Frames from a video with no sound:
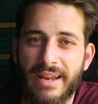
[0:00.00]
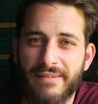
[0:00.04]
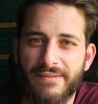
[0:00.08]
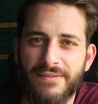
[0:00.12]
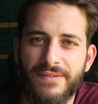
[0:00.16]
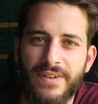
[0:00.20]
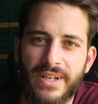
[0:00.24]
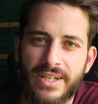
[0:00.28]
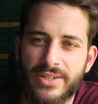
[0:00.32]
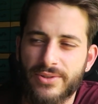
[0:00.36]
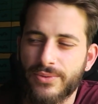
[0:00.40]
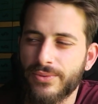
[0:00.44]
and
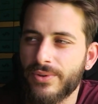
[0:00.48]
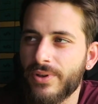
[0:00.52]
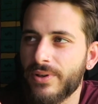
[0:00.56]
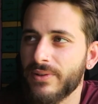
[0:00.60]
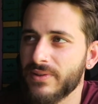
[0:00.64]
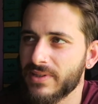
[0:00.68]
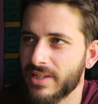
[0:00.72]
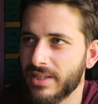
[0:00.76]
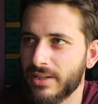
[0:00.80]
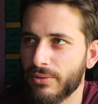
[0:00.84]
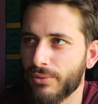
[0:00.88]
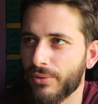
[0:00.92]
fix all
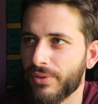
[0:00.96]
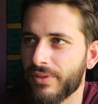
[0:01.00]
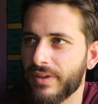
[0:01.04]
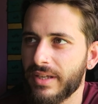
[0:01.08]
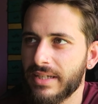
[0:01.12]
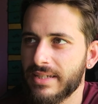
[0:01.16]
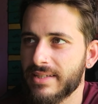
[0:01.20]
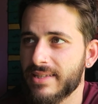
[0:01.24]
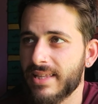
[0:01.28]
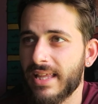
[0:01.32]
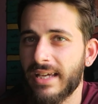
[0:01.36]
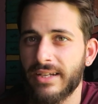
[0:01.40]
those little
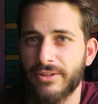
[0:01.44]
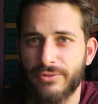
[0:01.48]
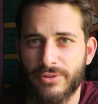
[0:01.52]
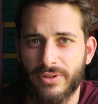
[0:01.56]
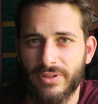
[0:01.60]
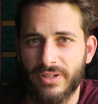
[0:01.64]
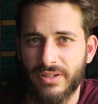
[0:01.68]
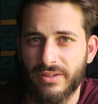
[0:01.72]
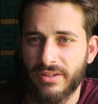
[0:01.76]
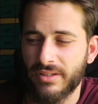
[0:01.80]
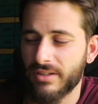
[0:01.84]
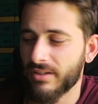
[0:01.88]
things later
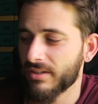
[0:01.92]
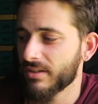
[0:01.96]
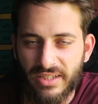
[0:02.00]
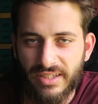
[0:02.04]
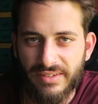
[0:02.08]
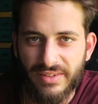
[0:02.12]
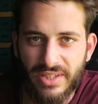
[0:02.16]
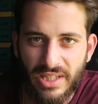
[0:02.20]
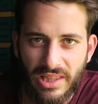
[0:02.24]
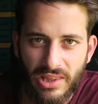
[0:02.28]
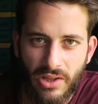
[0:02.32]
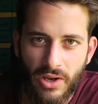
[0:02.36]
on
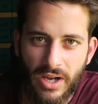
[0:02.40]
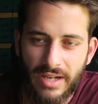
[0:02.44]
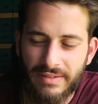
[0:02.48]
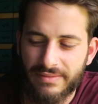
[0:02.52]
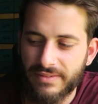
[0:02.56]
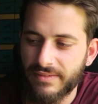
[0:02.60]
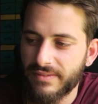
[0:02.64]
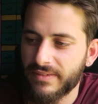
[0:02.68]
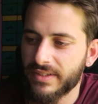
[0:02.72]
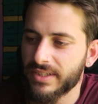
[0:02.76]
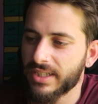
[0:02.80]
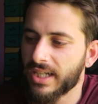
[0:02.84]
in the
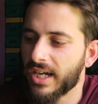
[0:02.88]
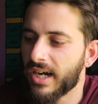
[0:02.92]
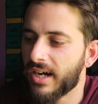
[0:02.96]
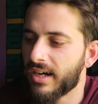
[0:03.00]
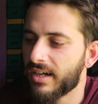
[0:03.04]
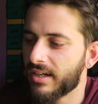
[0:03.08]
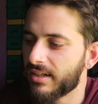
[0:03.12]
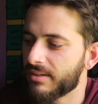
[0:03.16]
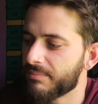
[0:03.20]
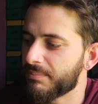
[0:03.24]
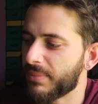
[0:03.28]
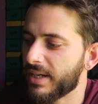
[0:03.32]
life of the
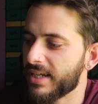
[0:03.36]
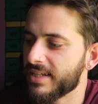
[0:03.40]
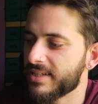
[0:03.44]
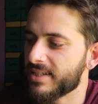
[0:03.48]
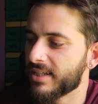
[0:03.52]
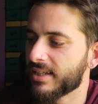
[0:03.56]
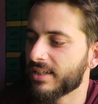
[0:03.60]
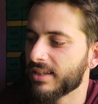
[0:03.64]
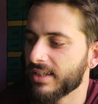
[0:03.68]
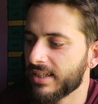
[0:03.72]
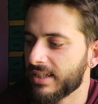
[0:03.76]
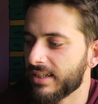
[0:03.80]
car,
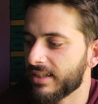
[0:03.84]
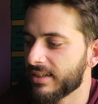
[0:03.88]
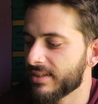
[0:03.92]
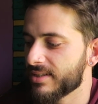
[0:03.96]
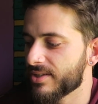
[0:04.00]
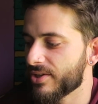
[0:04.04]
basically.